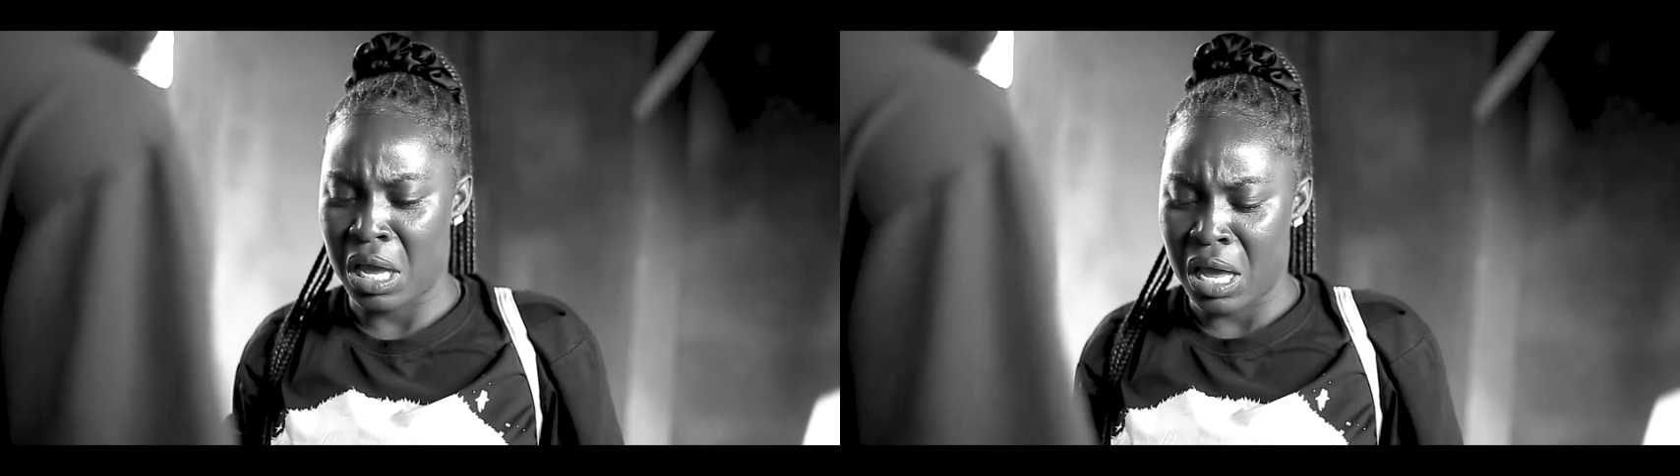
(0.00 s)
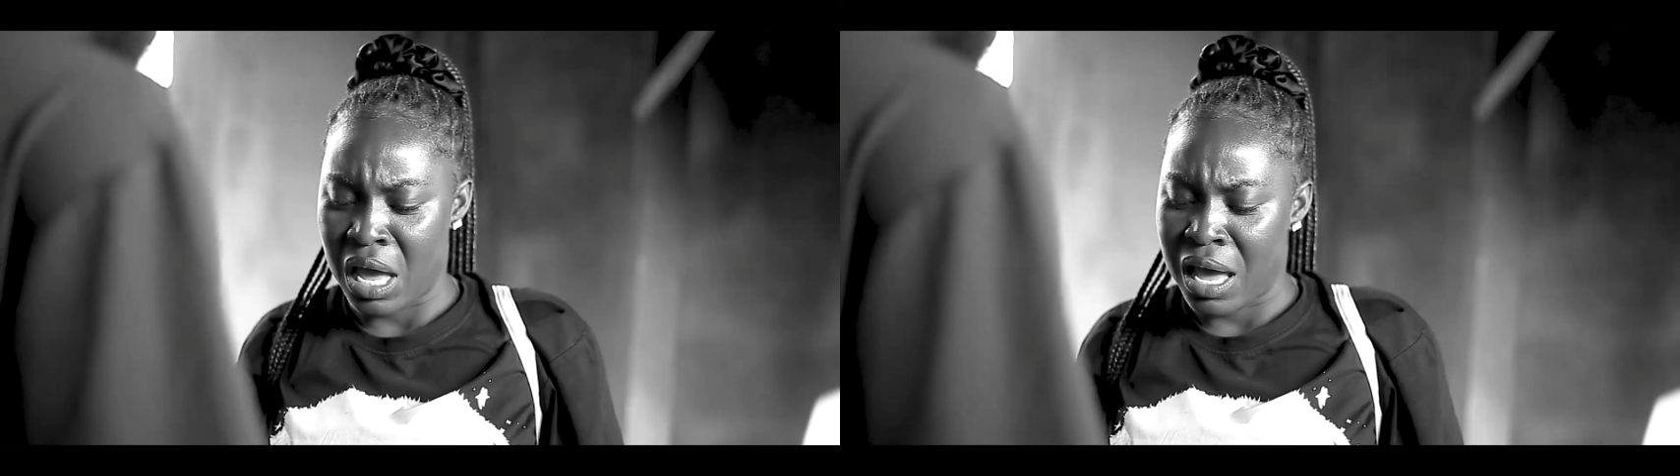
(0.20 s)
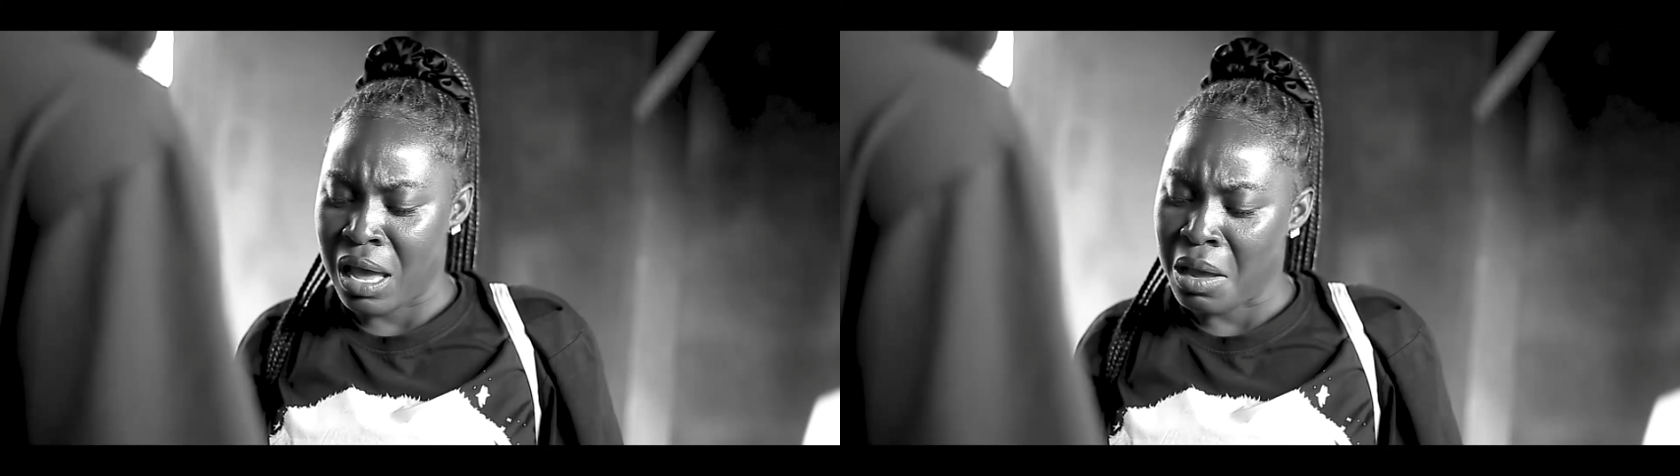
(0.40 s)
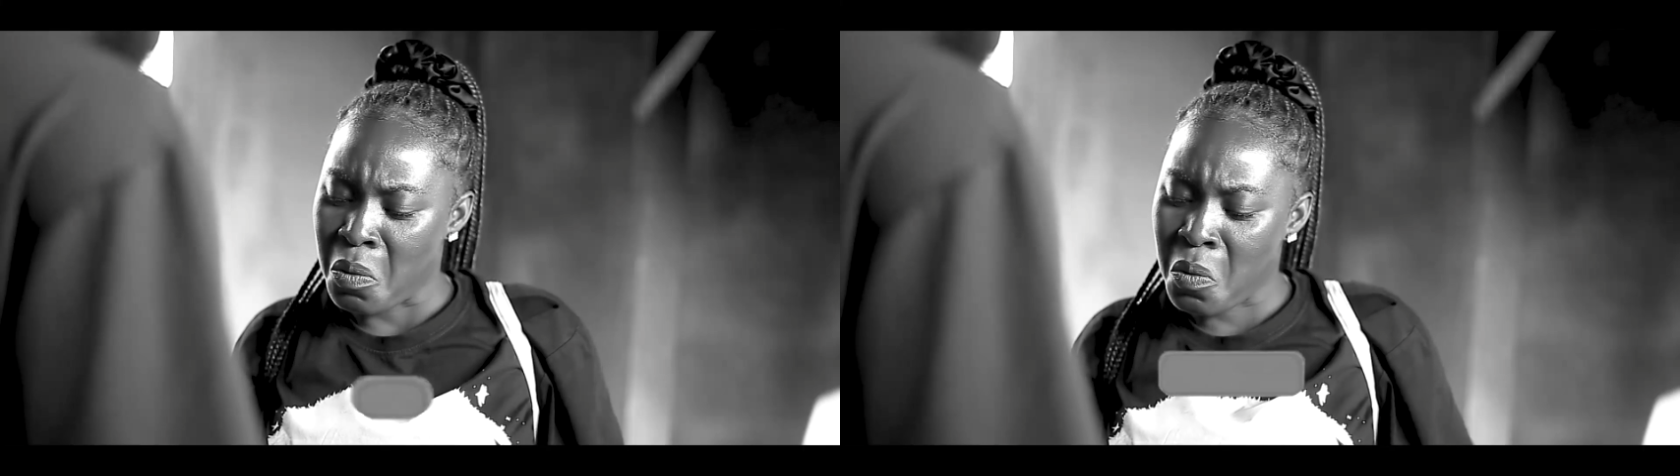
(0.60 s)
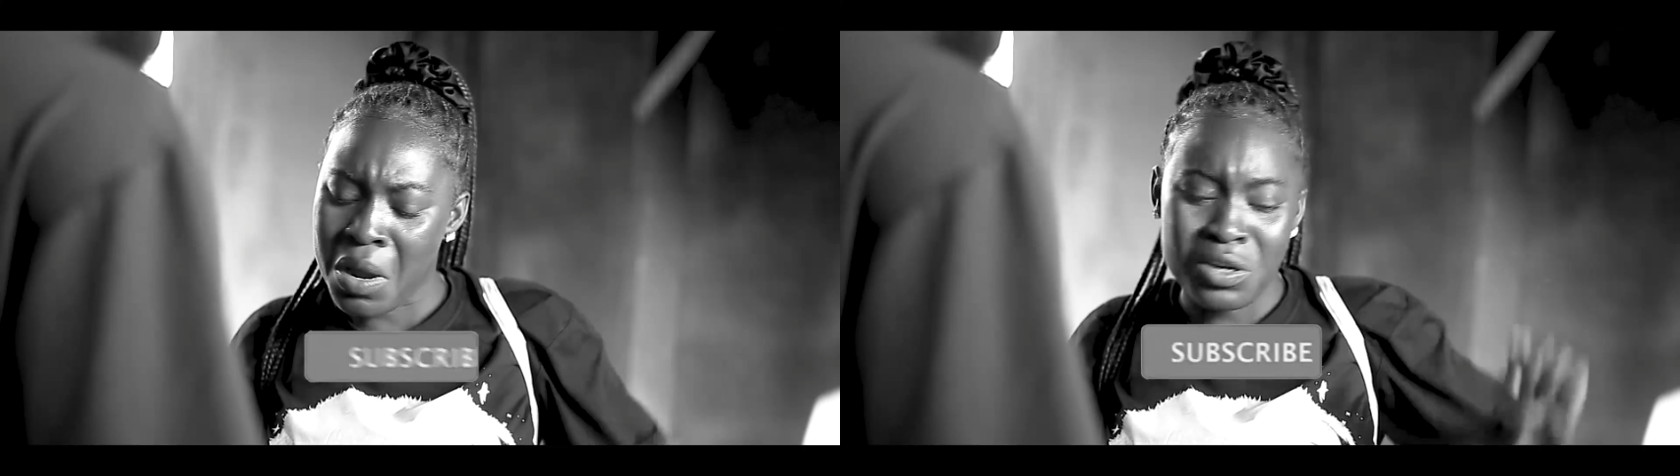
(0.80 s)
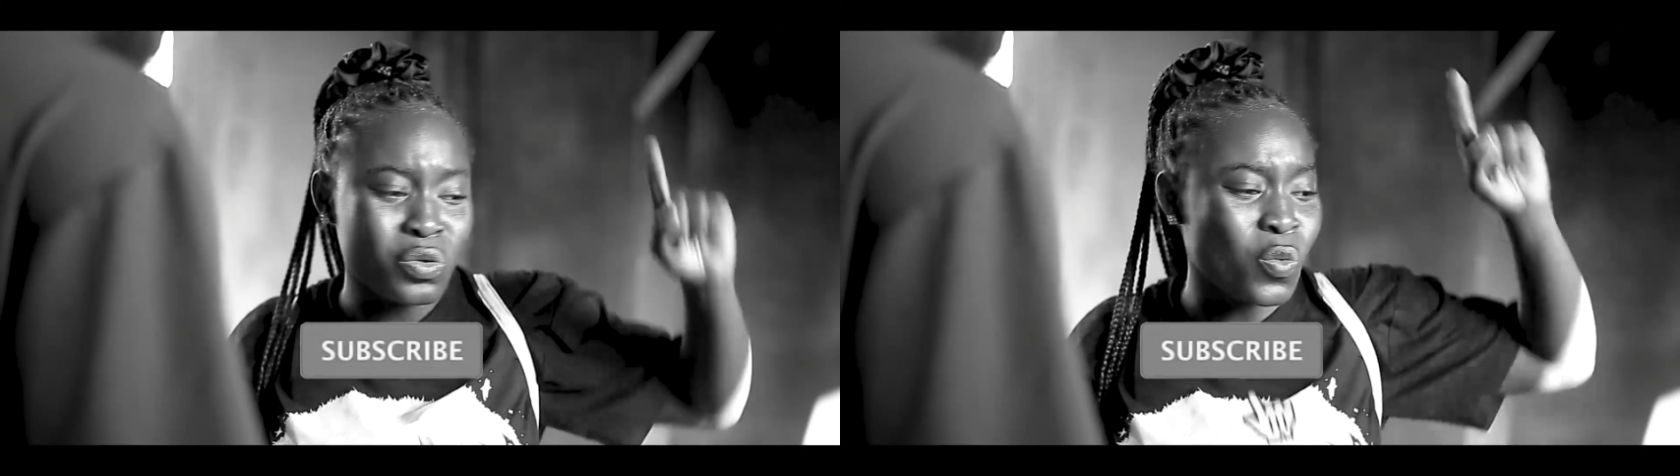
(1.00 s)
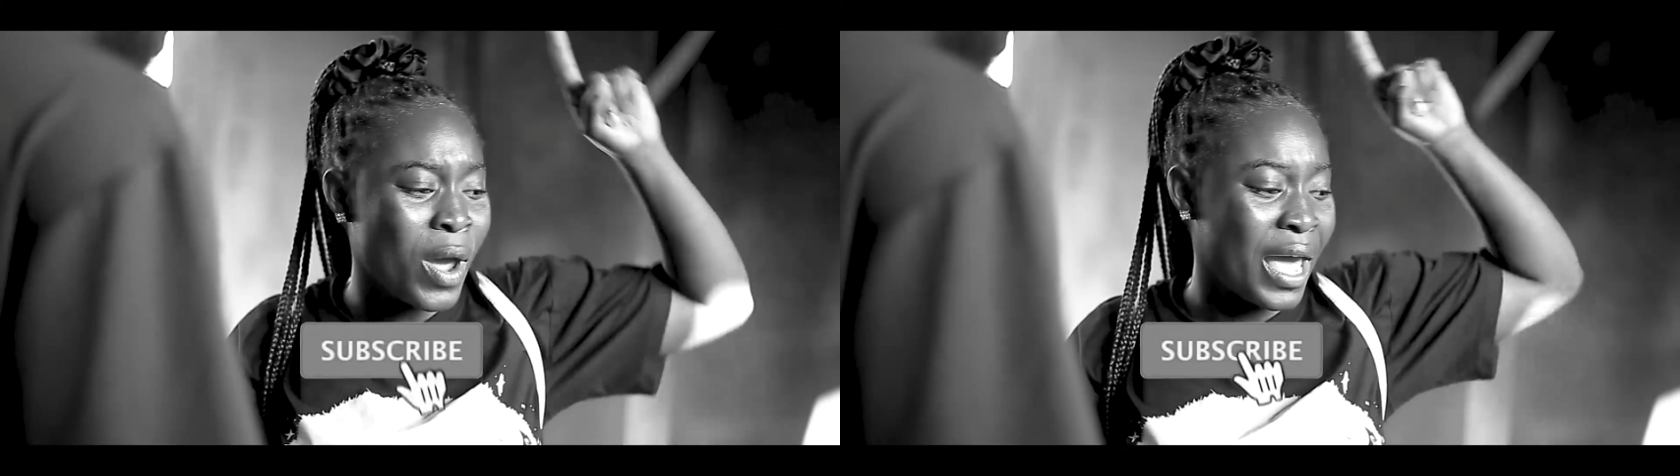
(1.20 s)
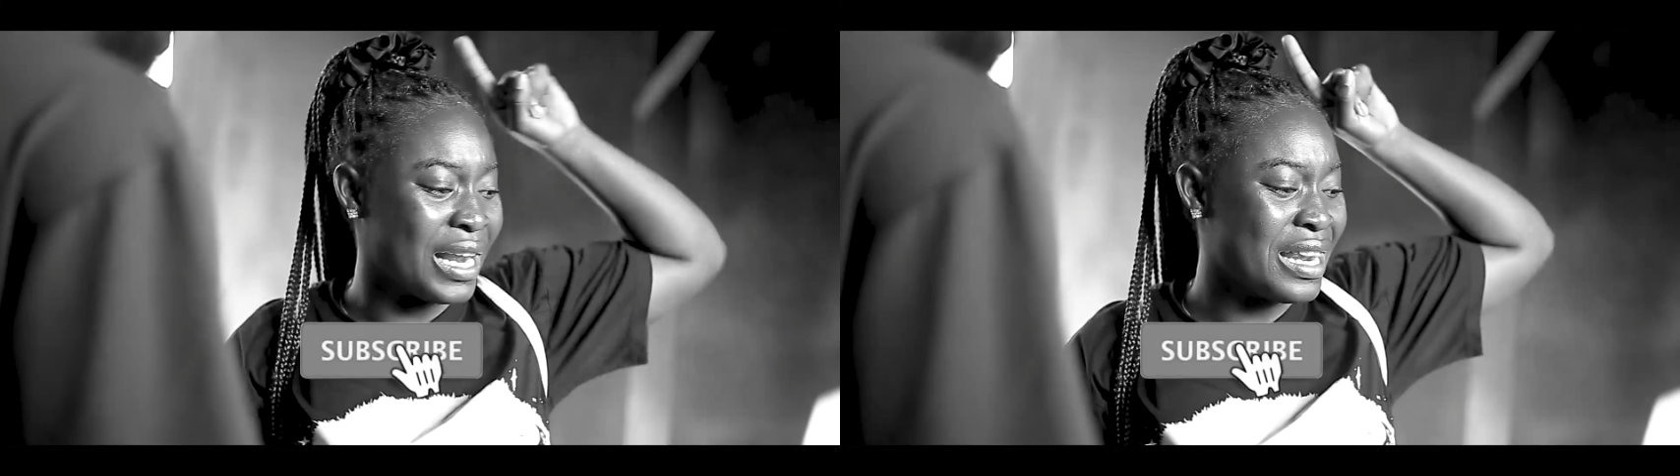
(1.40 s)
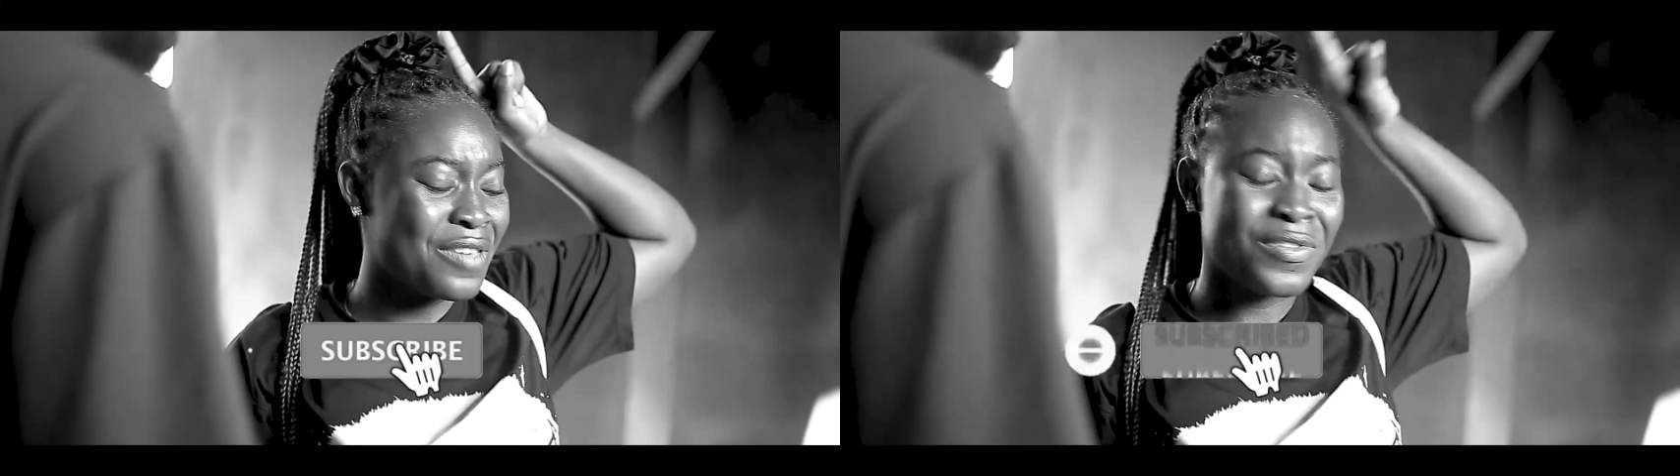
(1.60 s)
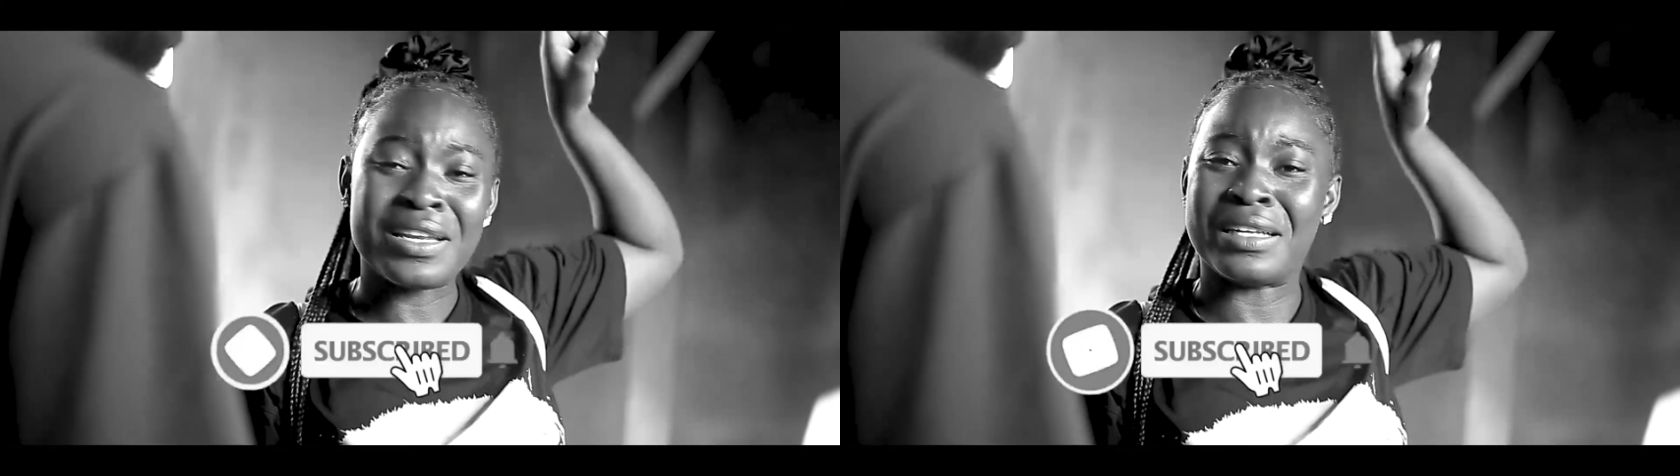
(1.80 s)
Felix's humble guise,
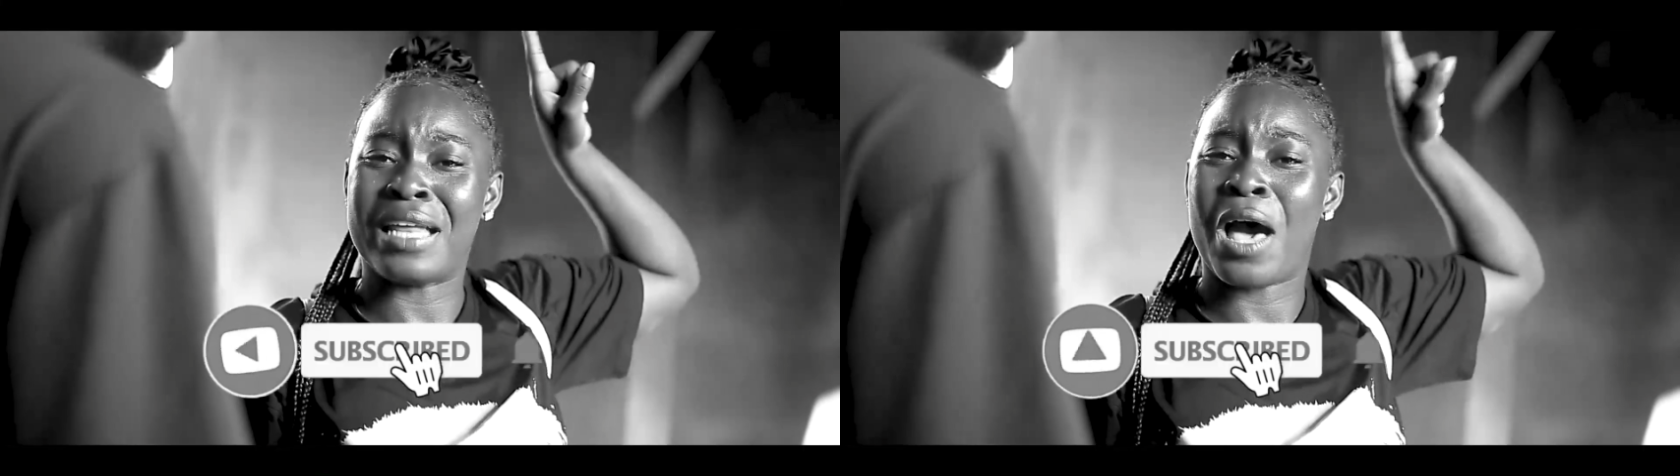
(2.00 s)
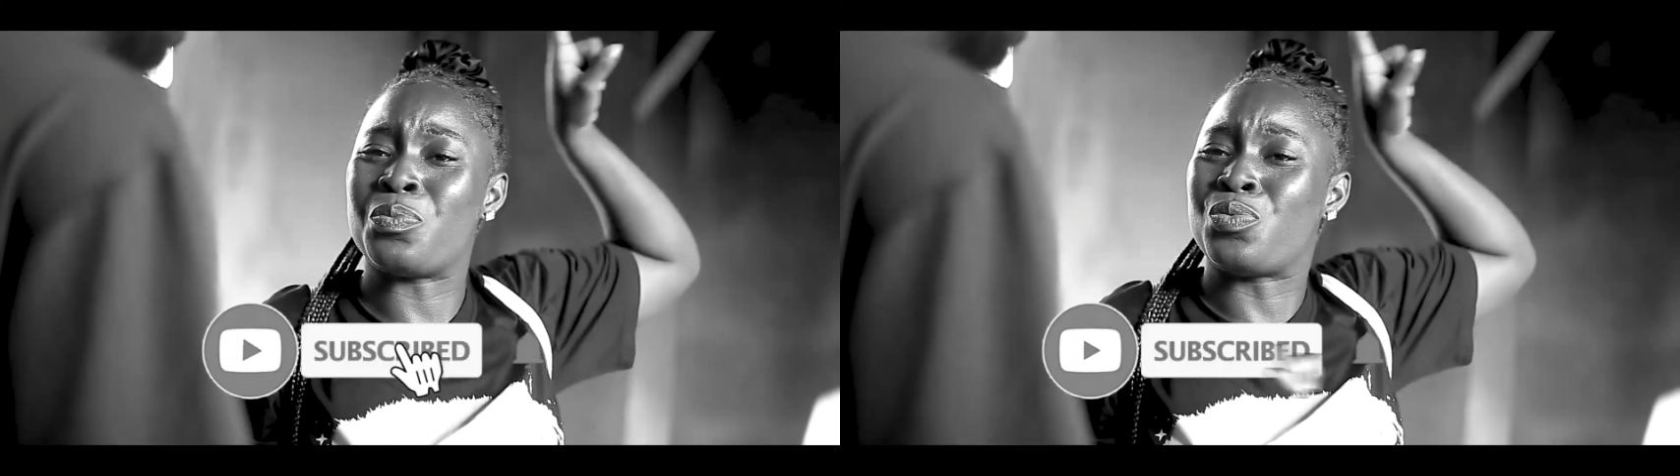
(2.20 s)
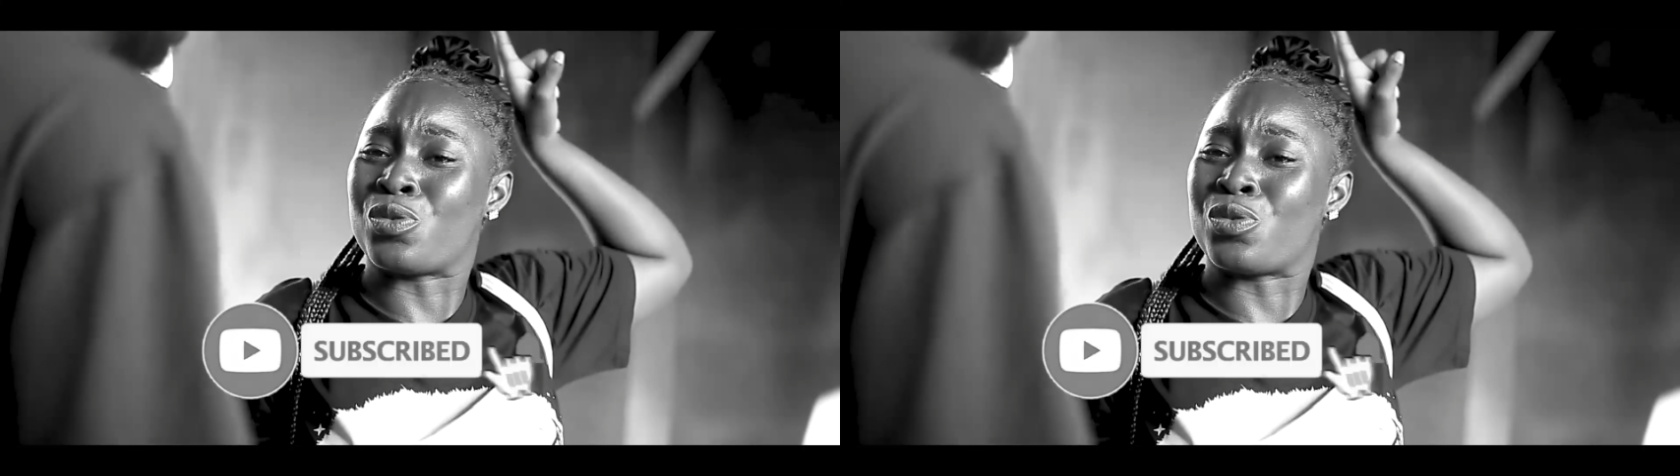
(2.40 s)
Ruby